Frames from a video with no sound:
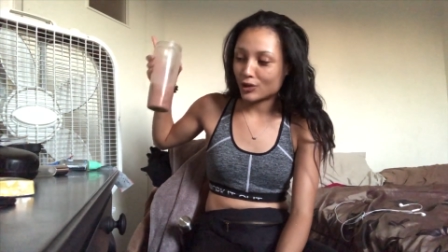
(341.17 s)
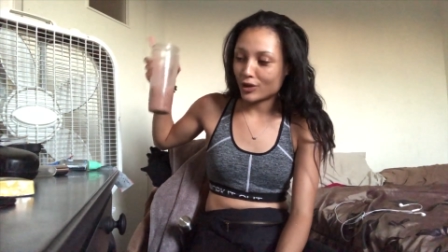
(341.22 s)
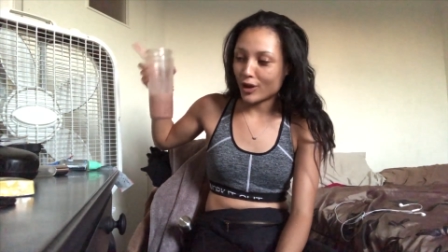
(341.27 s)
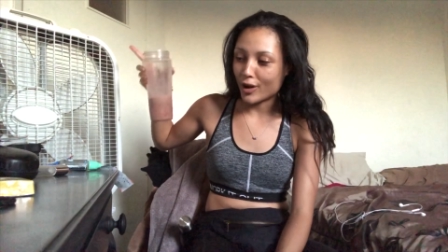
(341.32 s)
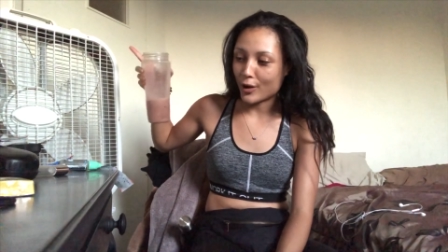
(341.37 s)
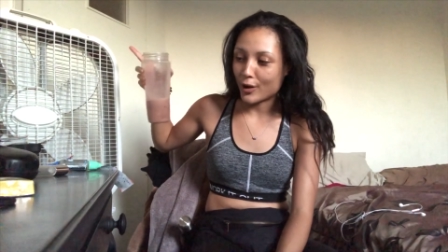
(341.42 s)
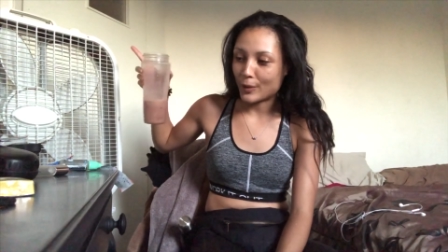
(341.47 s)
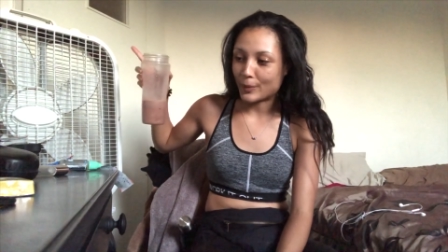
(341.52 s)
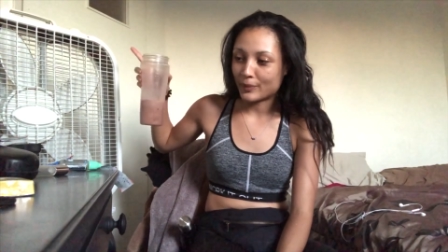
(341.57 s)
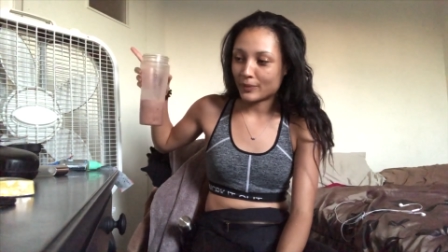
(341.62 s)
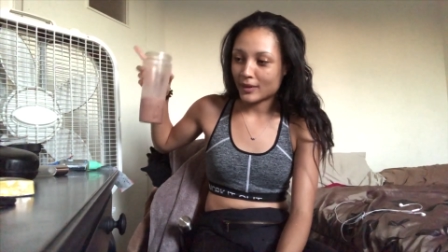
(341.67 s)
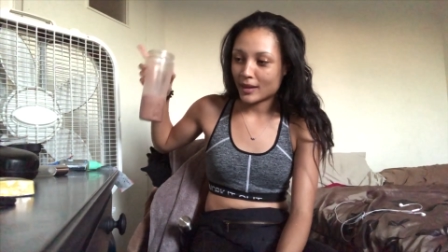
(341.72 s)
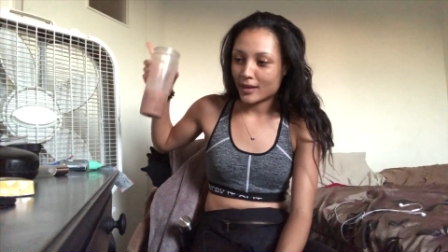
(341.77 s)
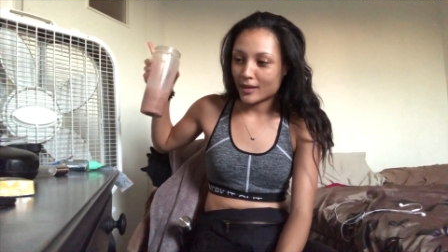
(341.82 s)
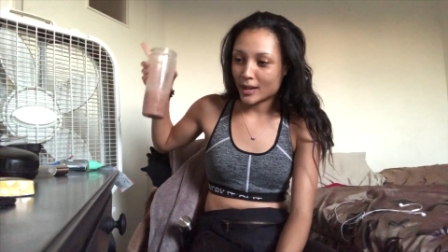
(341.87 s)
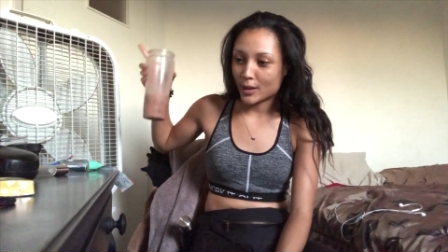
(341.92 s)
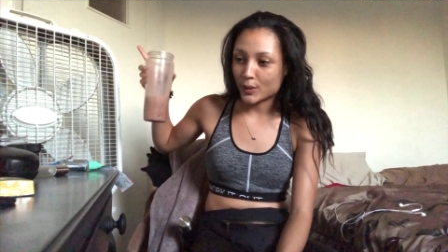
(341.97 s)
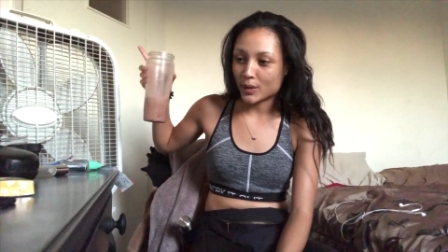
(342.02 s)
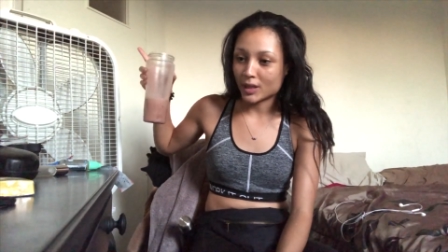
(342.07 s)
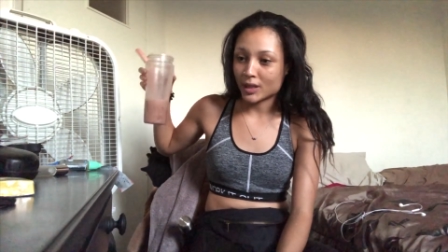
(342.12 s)
So
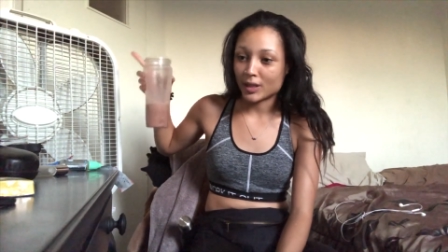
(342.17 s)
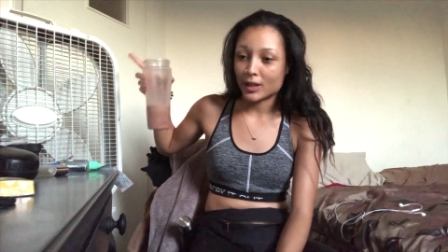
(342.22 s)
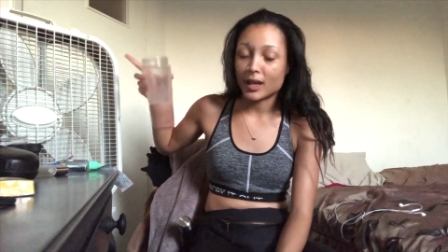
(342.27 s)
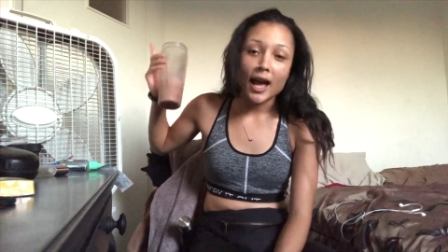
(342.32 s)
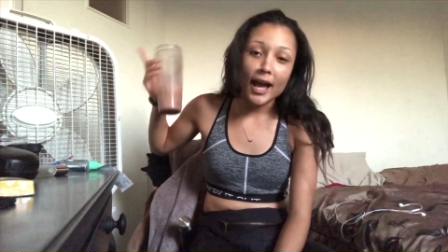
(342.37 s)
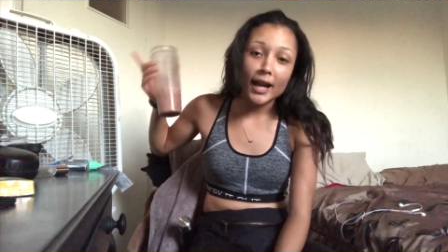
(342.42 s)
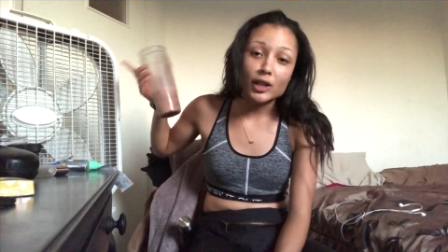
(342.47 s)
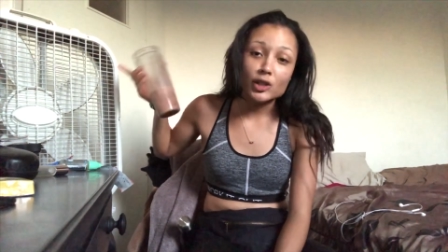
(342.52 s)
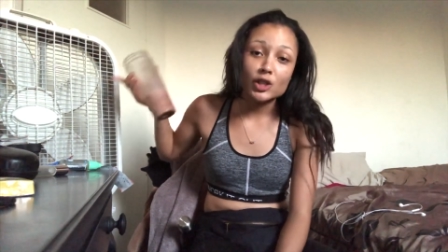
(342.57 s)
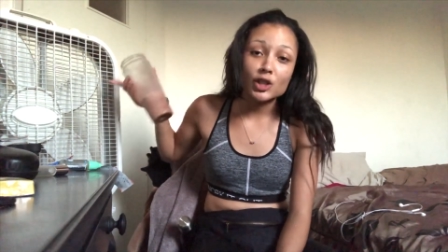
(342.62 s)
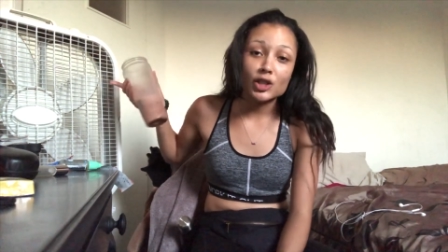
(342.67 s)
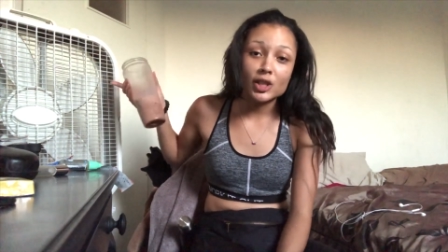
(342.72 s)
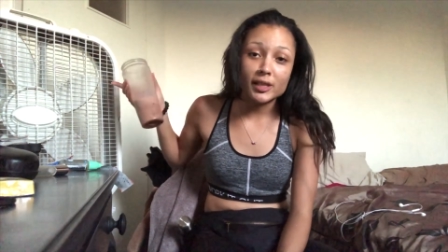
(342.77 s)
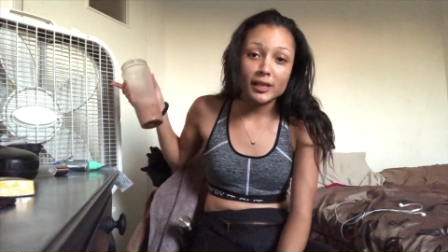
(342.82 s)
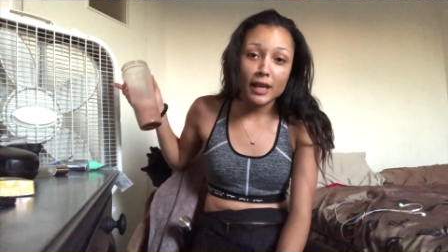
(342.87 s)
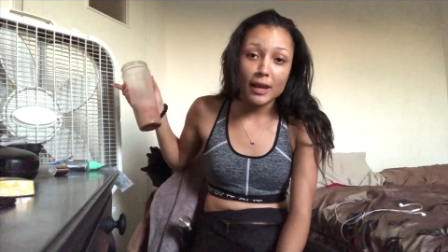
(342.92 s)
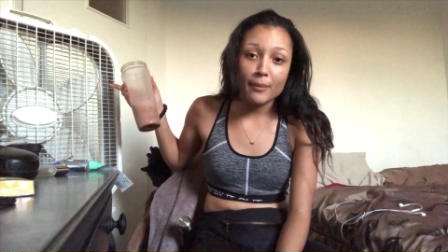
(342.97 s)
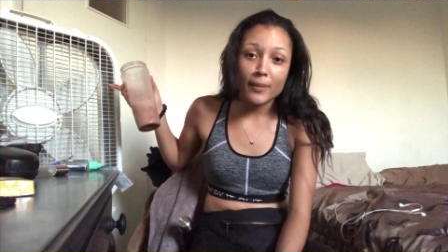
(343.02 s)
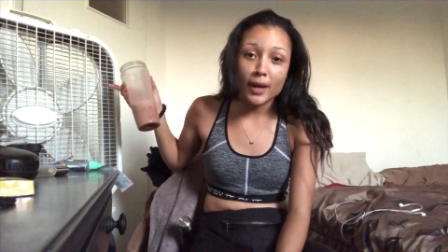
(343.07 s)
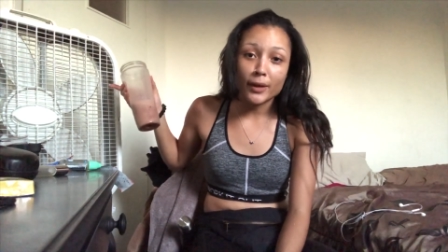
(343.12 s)
that was good. I actually
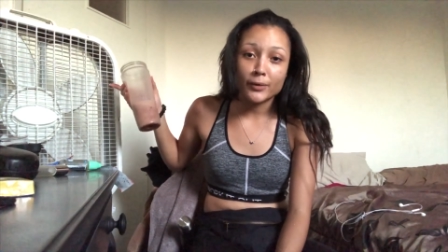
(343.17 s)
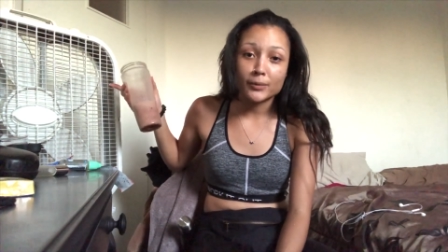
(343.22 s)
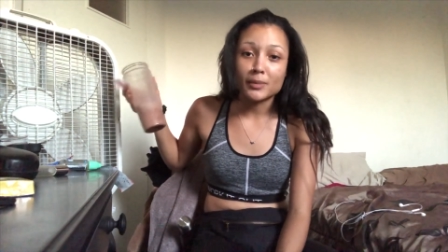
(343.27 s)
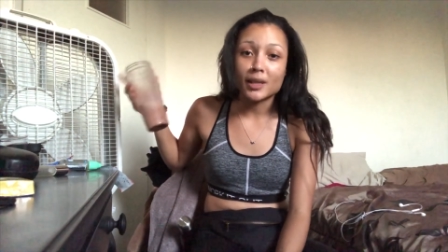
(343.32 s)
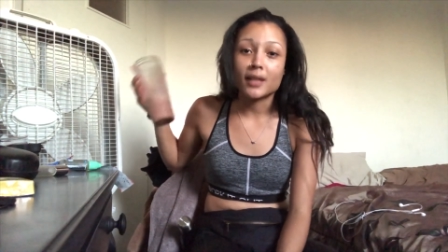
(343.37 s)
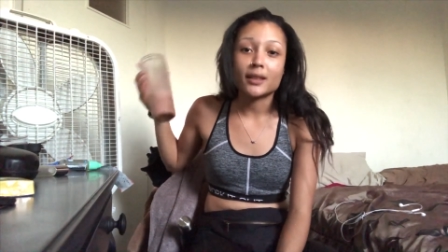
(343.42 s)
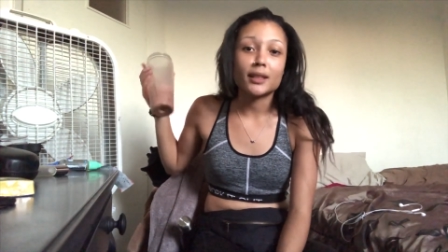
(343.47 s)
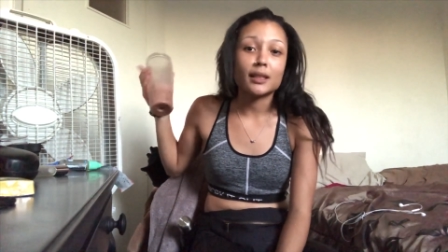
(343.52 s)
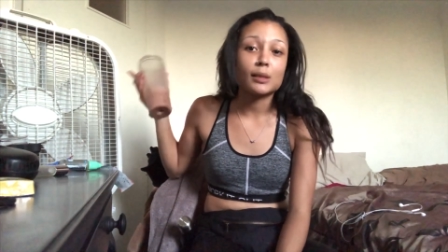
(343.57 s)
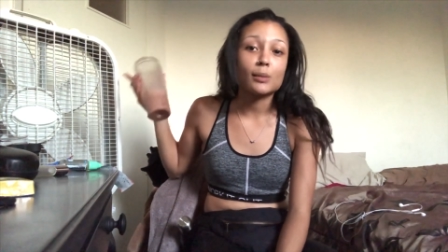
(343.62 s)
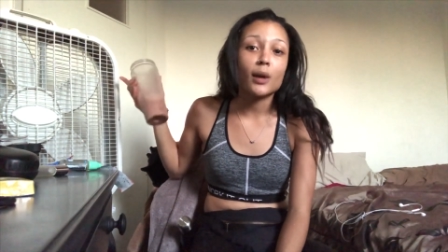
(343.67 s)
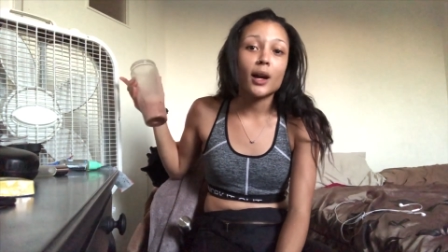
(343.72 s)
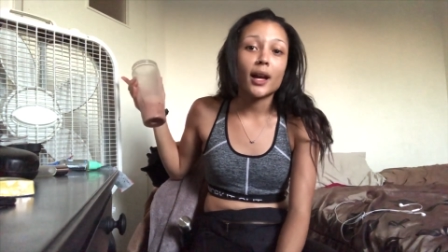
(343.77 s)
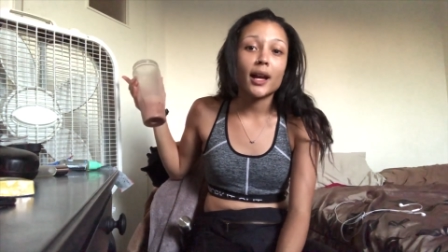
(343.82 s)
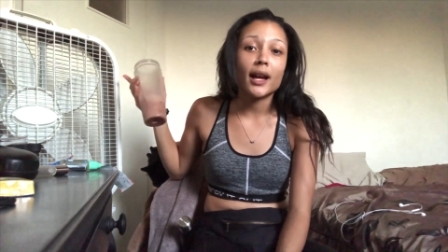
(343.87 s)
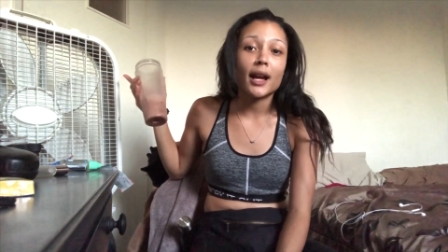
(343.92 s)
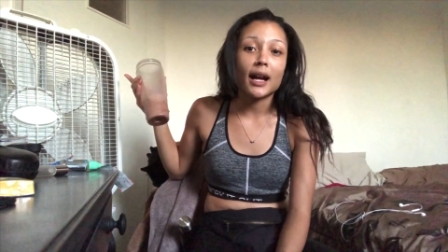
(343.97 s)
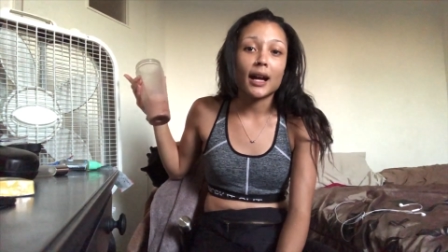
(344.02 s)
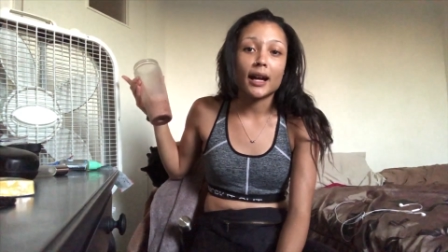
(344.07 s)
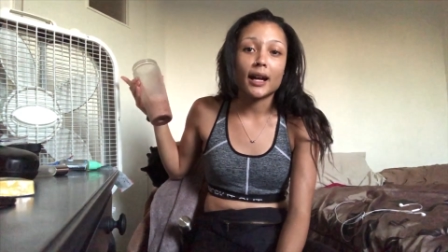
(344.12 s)
just came back from that. That's
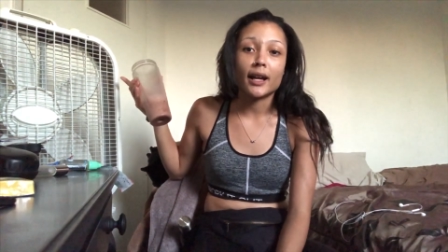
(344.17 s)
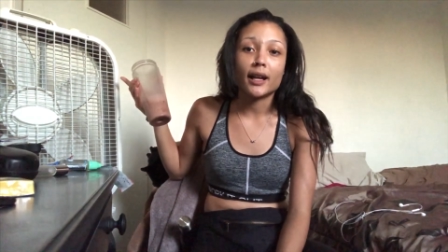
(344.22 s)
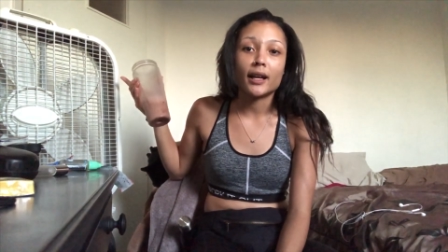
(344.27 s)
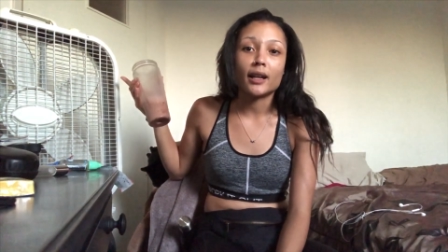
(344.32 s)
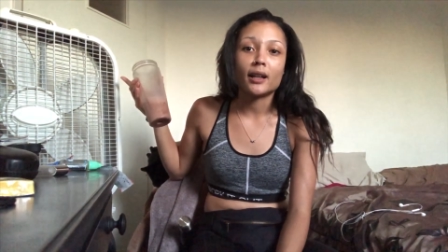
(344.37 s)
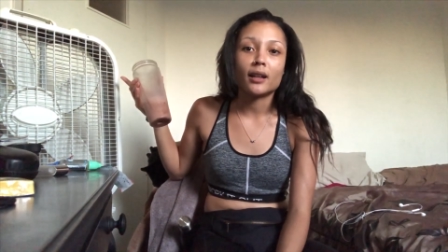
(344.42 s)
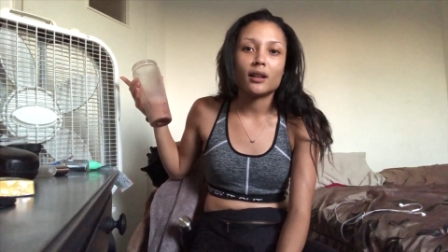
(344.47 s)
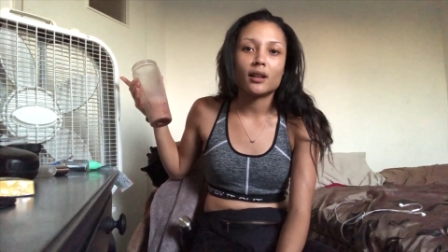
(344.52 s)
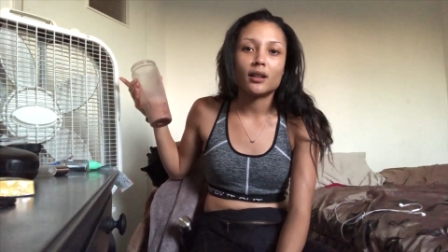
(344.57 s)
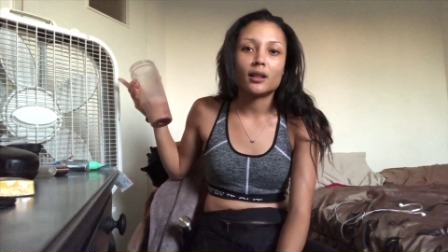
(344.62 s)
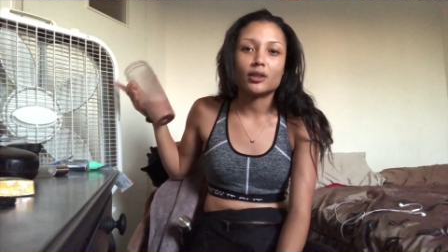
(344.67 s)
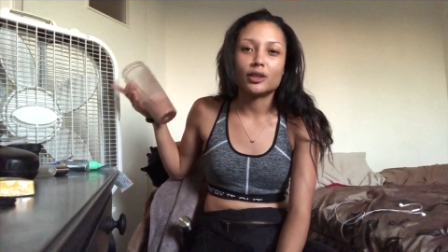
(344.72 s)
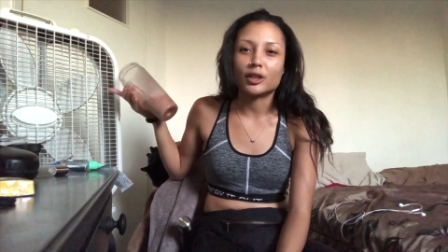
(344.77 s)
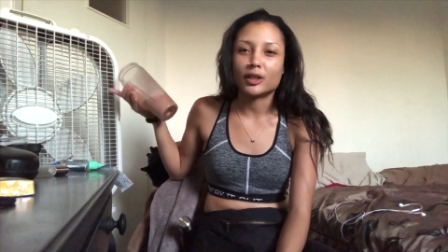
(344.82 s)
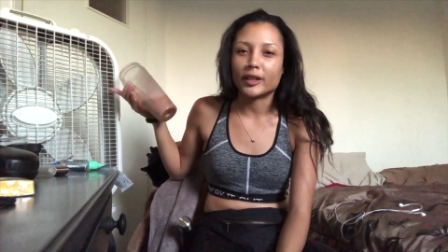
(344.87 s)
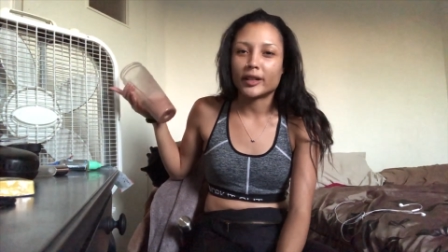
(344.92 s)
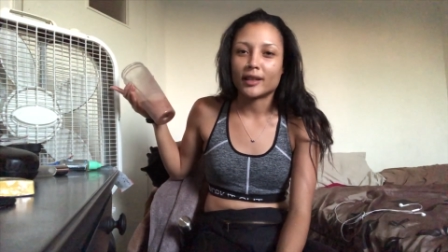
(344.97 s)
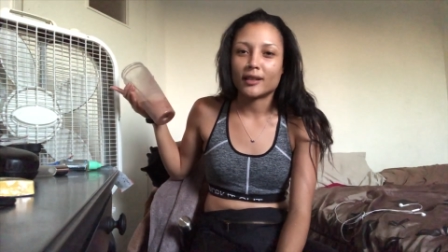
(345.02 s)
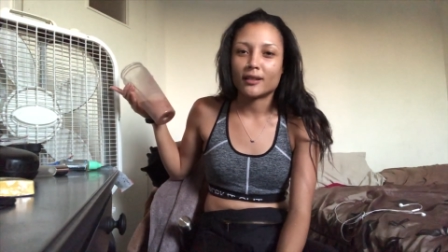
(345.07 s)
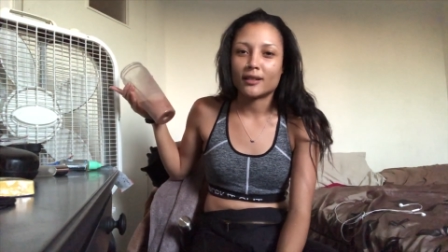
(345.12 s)
why I
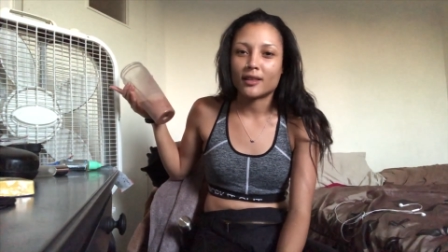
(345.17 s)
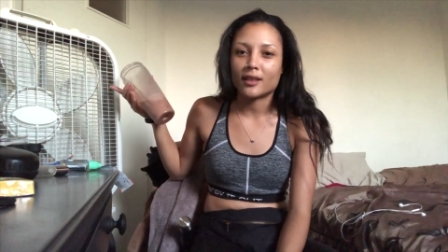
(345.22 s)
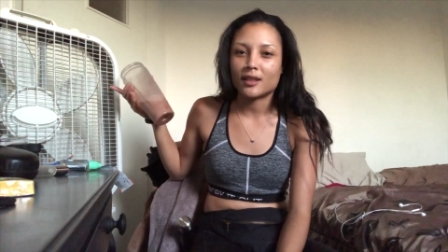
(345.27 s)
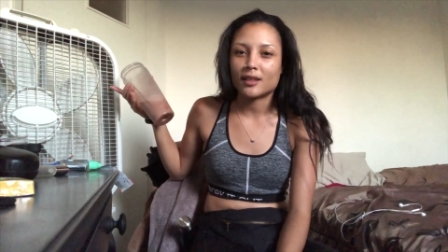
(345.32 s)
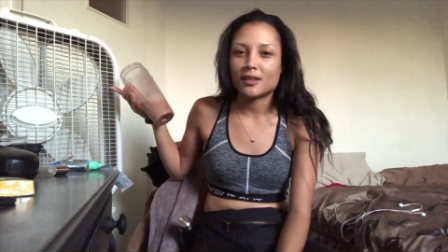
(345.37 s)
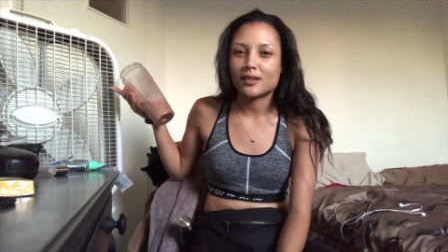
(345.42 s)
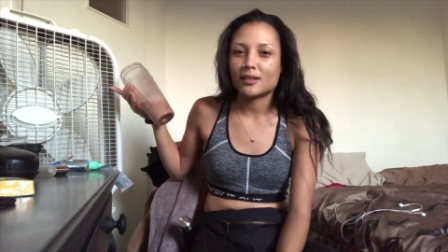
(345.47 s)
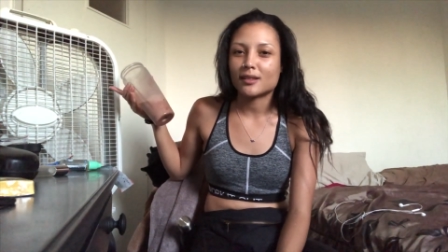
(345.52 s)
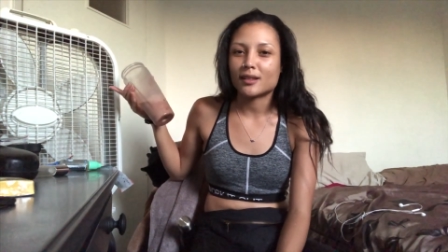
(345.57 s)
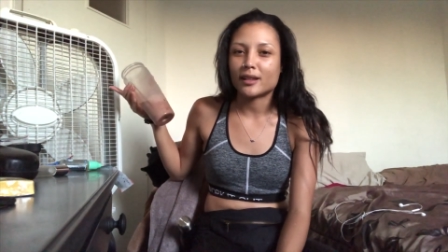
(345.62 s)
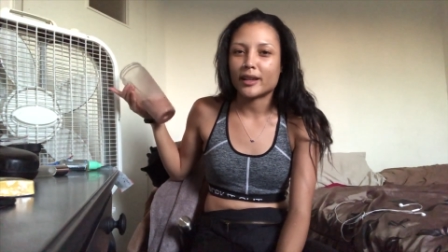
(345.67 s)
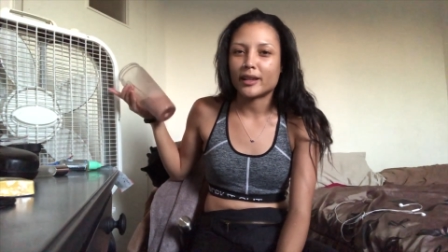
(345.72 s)
look like this.